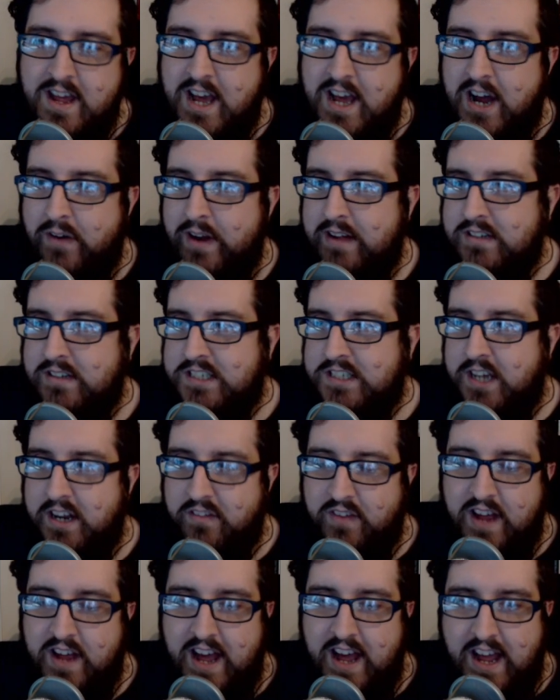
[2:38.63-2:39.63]
around side
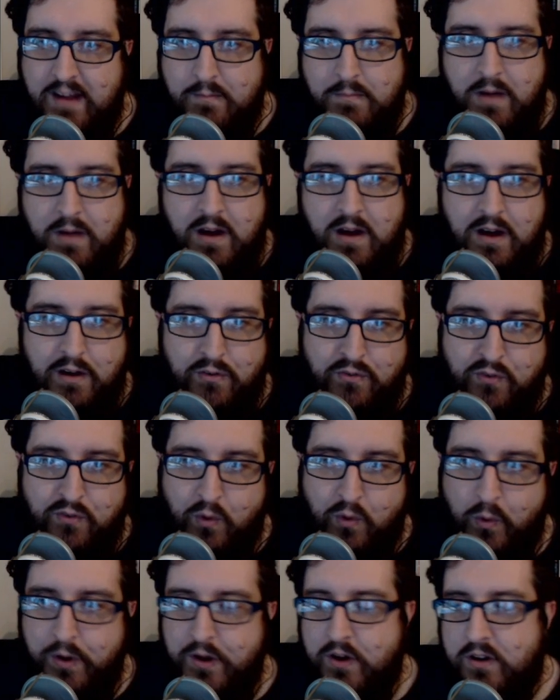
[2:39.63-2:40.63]
of Angmar,
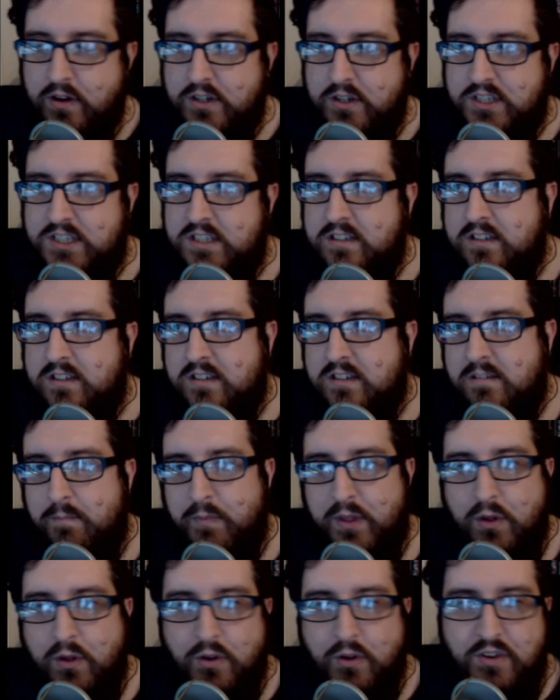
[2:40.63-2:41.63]
Fornos,
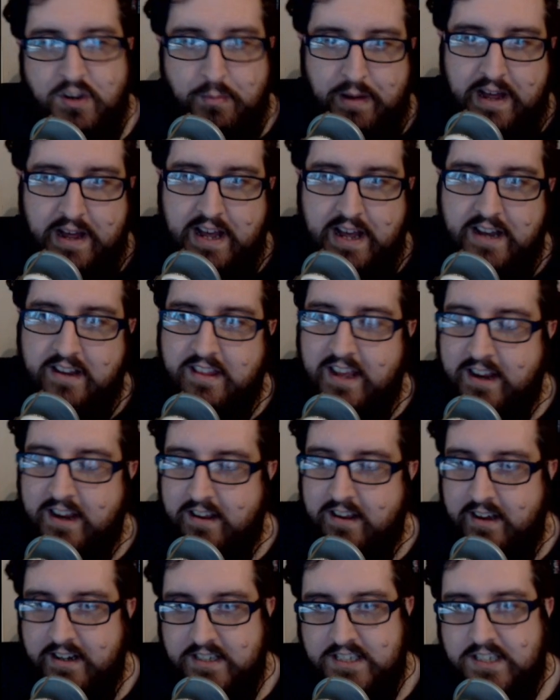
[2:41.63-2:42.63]
Gundabad, that
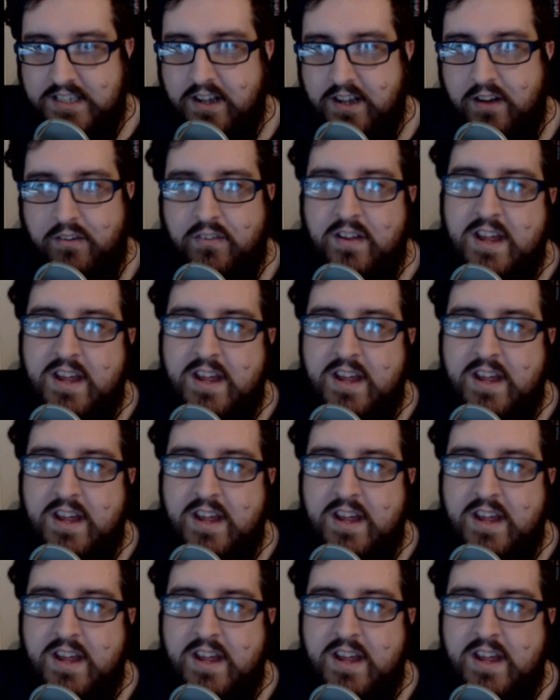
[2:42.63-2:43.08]
kind of stuff.